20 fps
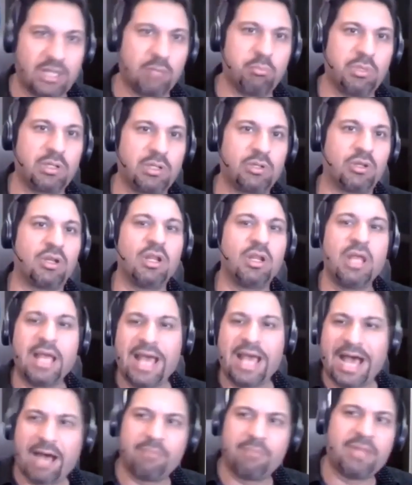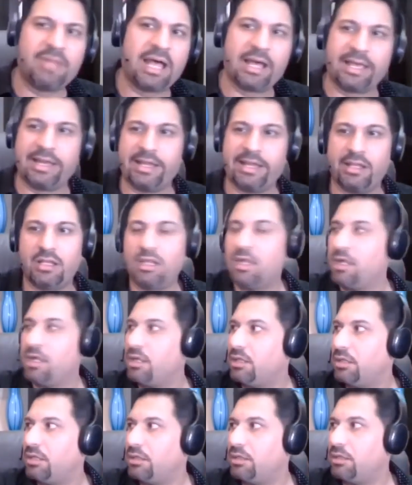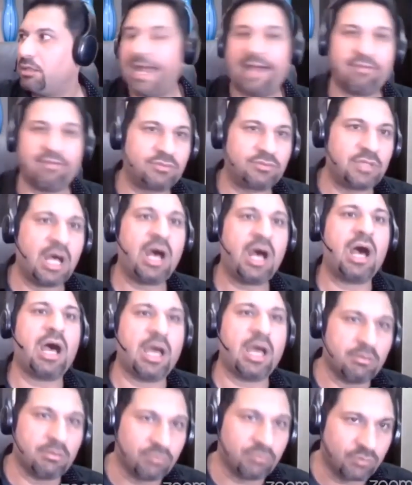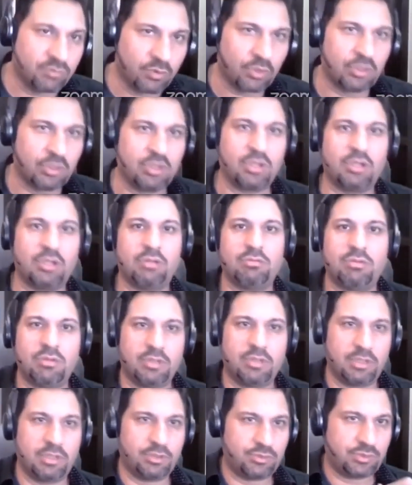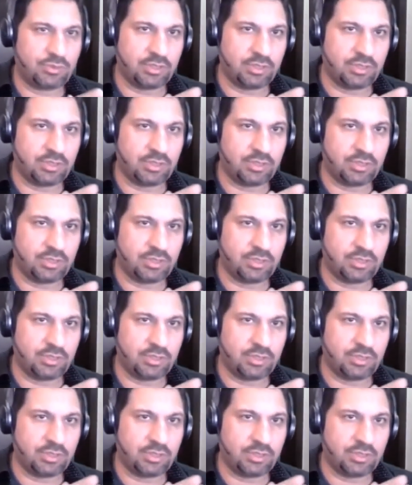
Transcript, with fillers: we can build on it. I'm not gonna have time for the the